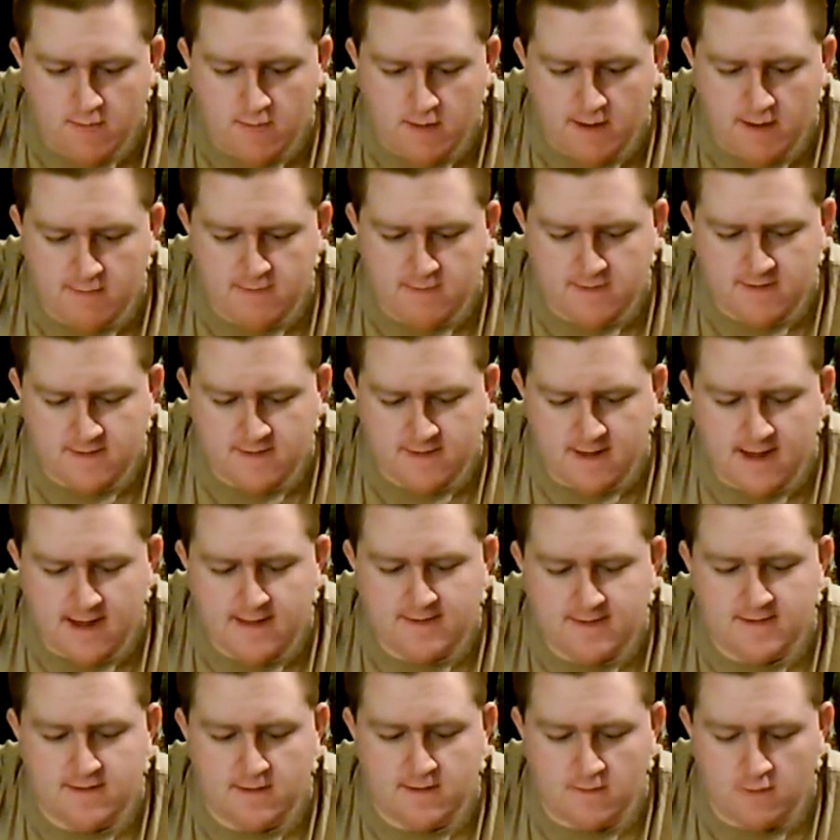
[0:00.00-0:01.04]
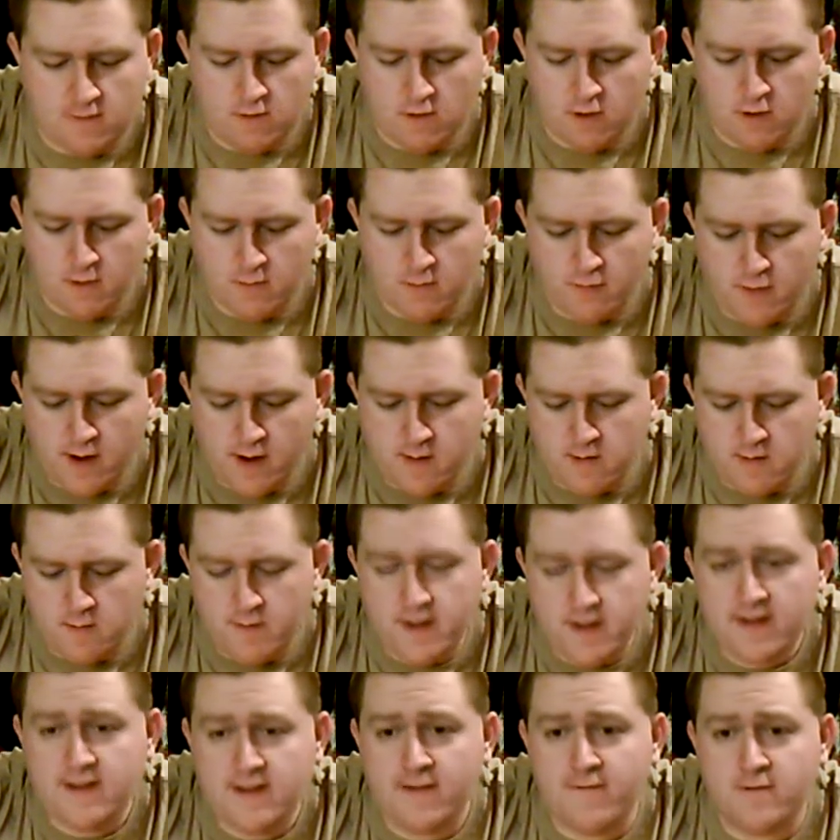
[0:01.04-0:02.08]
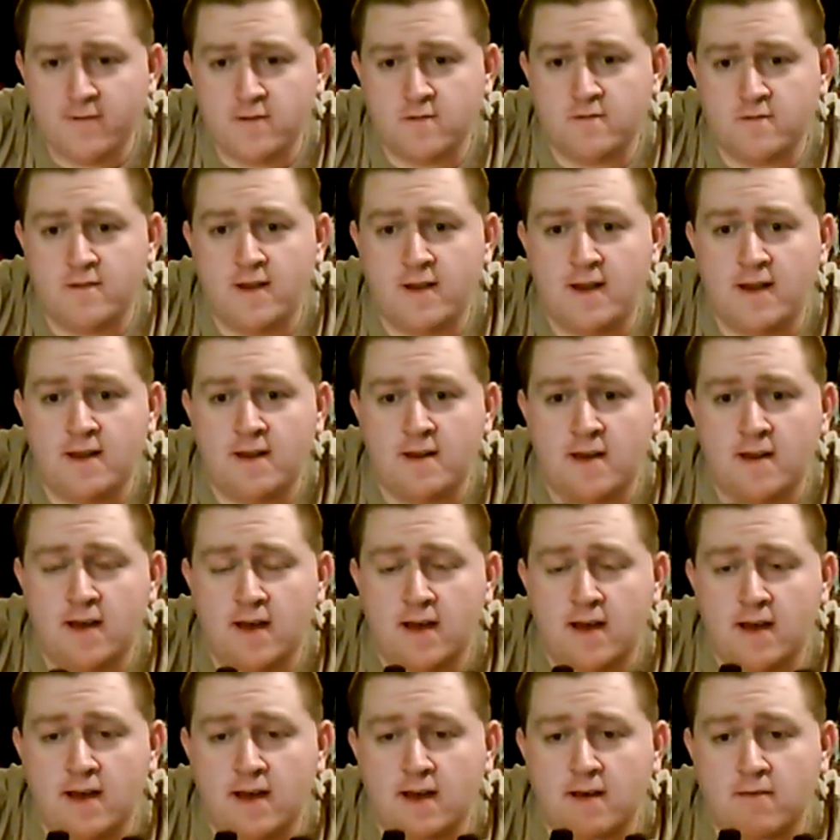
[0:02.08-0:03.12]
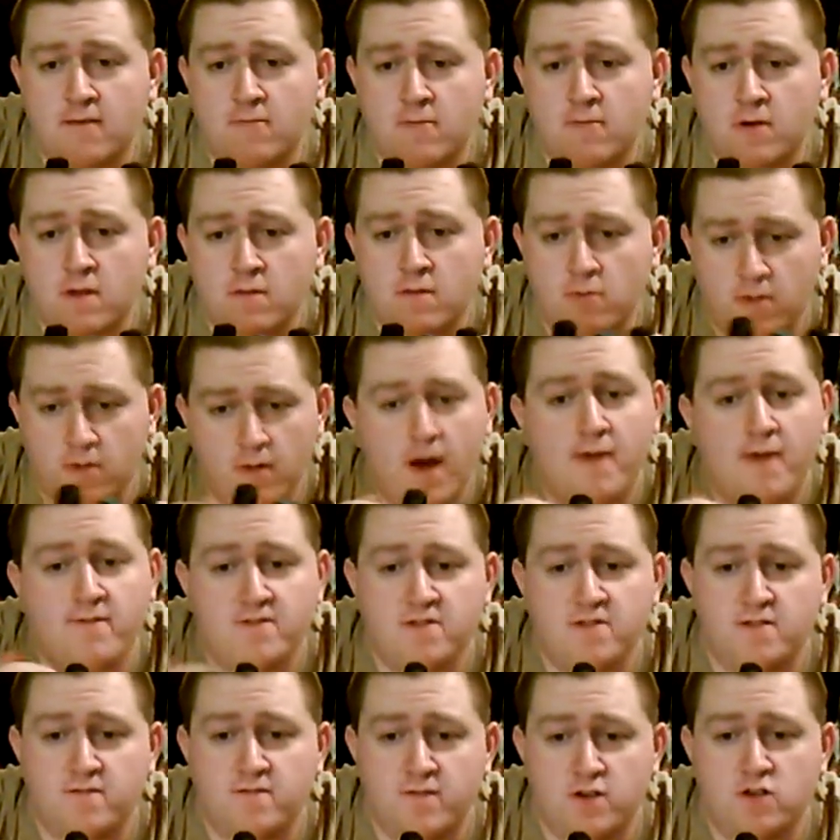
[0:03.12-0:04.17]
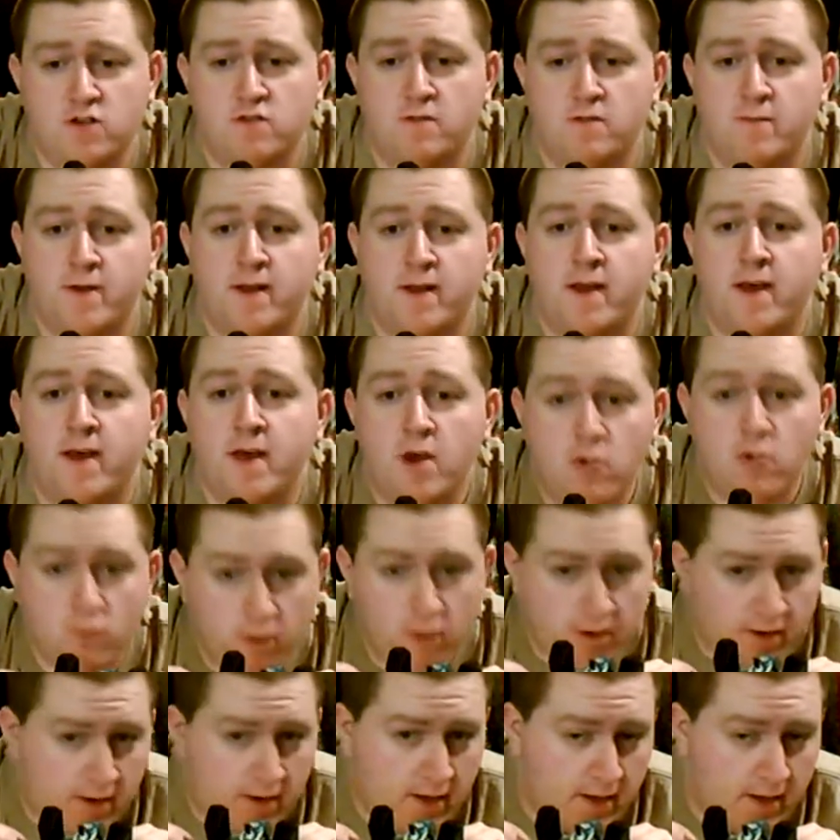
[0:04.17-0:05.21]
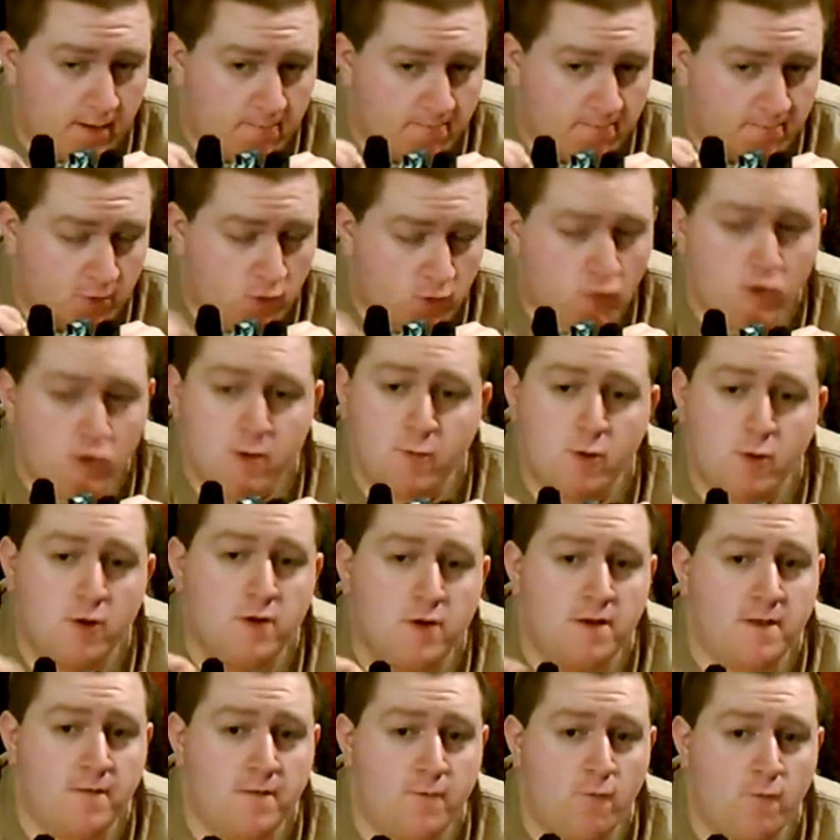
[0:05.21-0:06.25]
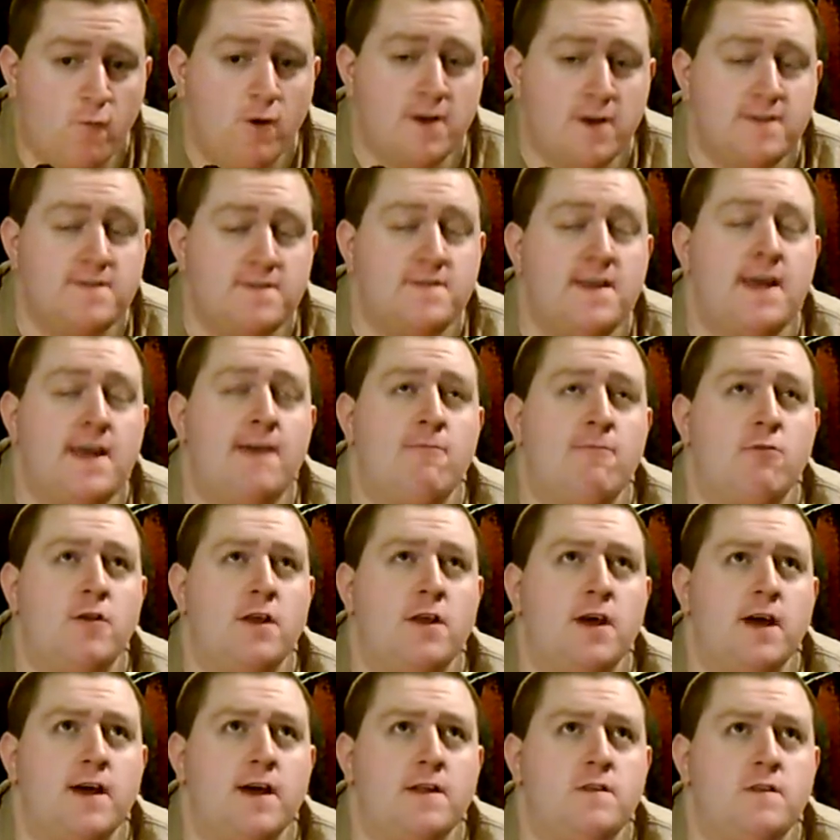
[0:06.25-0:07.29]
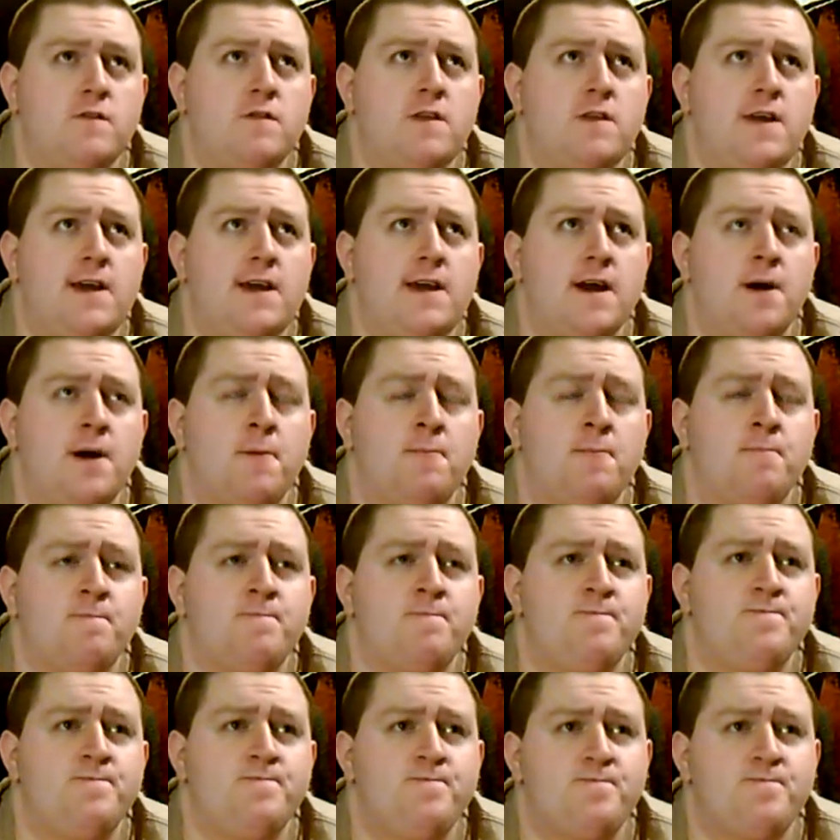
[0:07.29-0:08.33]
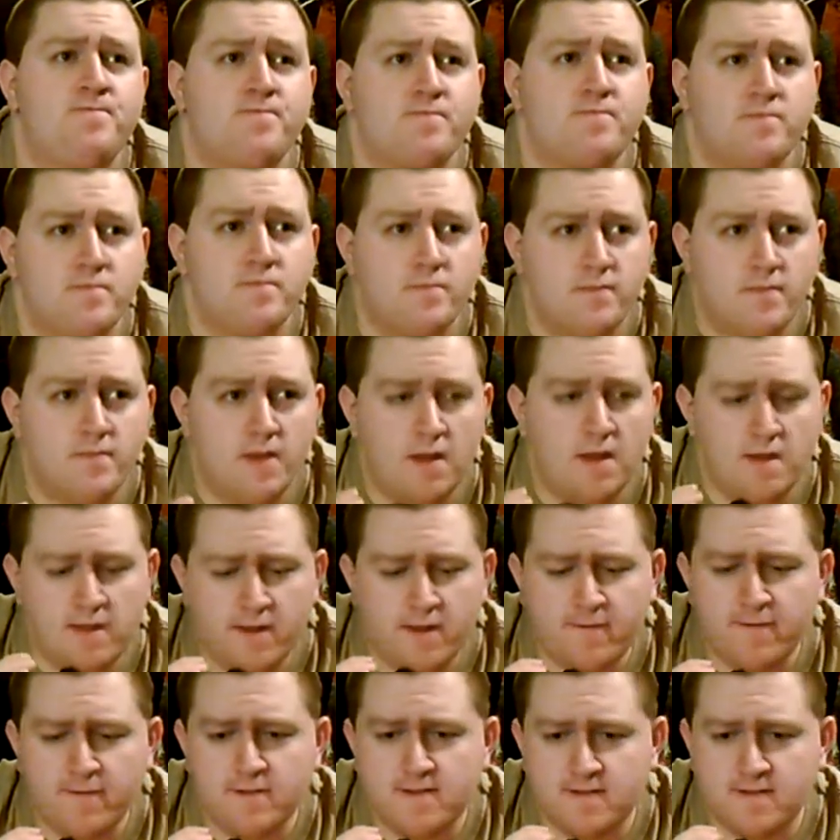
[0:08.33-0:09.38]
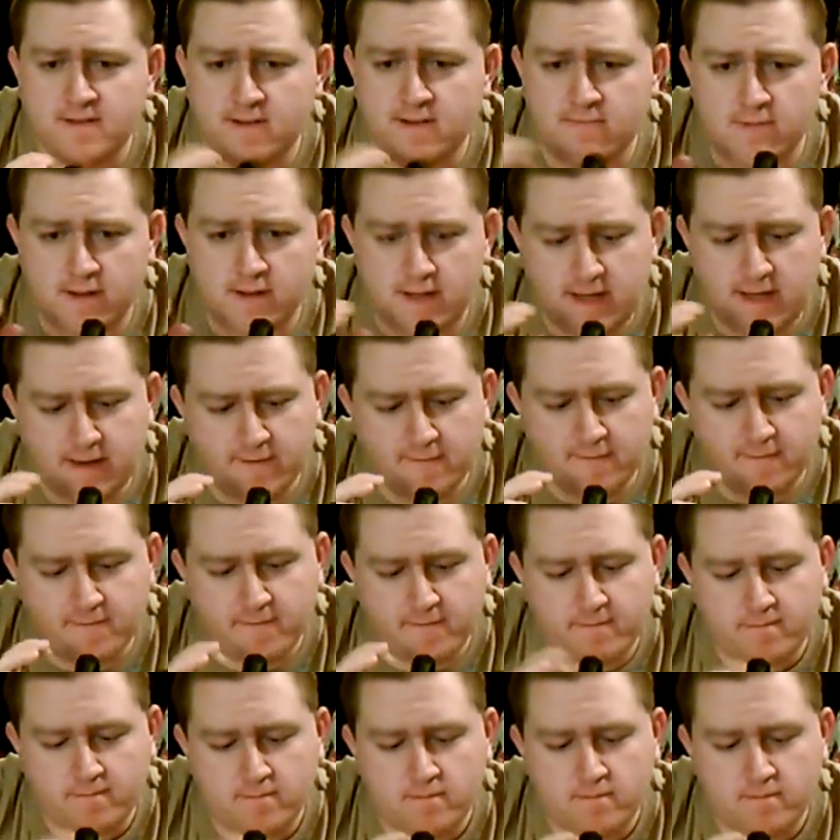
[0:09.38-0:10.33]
where he was disguised as Long Arm Prime. The big difference between, well, obviously visually, but when Corey Burton did the voice, he would do the differences. He would give